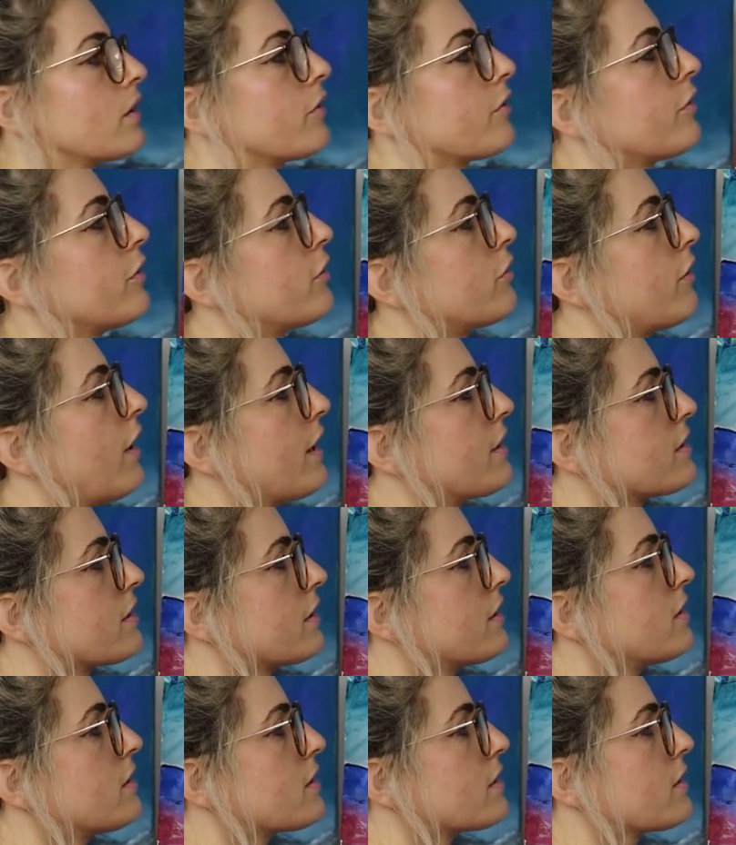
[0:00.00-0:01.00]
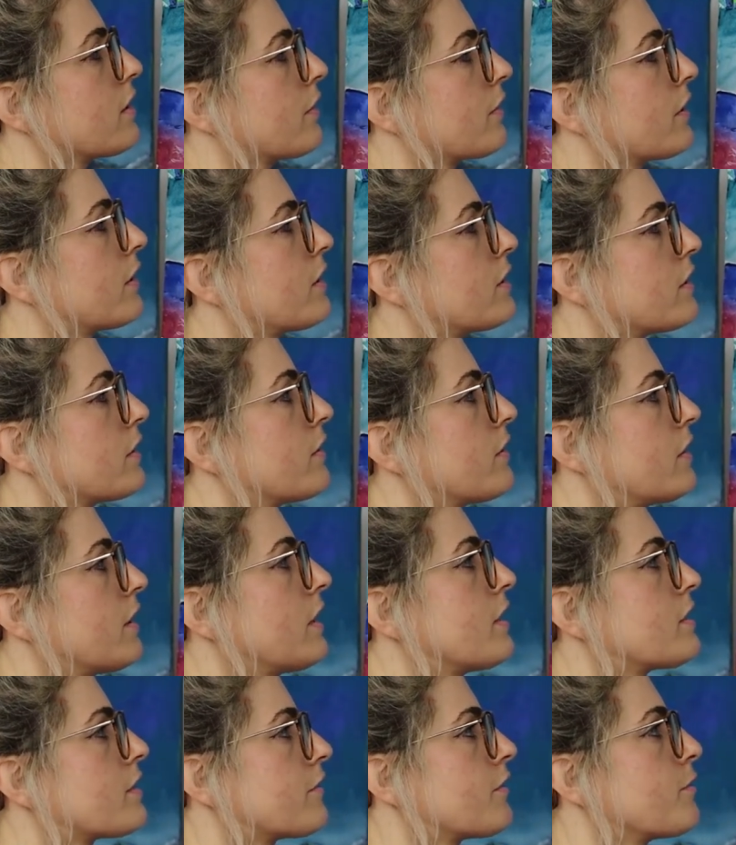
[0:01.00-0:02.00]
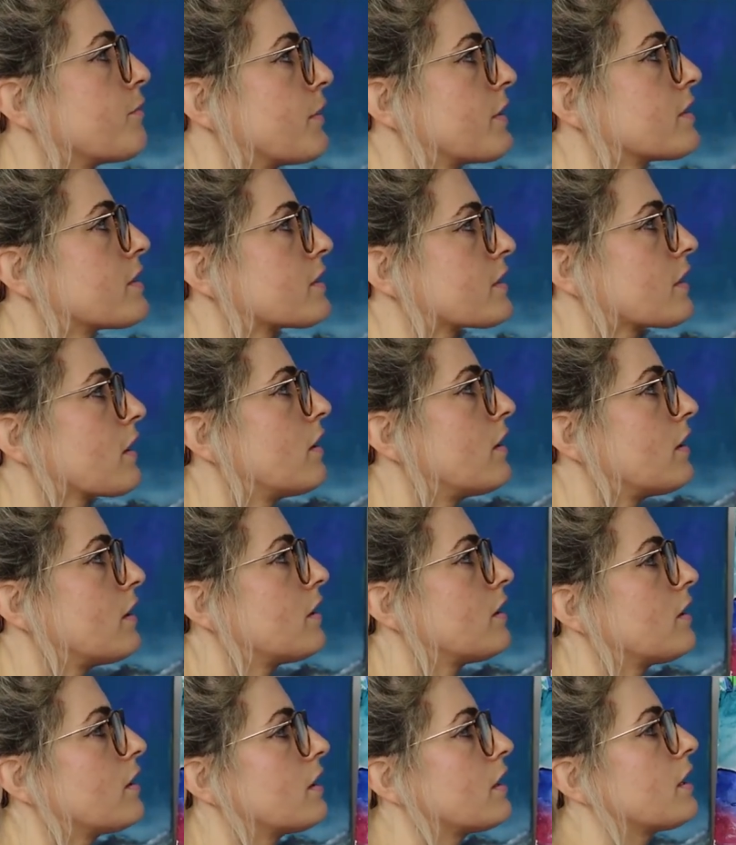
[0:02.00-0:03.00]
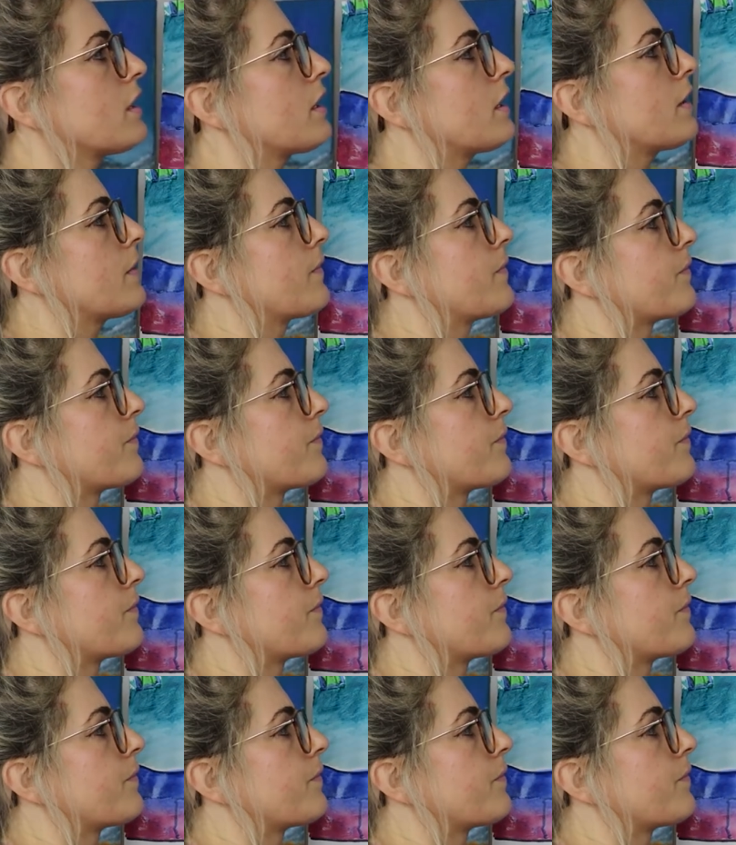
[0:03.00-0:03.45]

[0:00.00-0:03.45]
fluorescent, so I'm going to do this for my sky.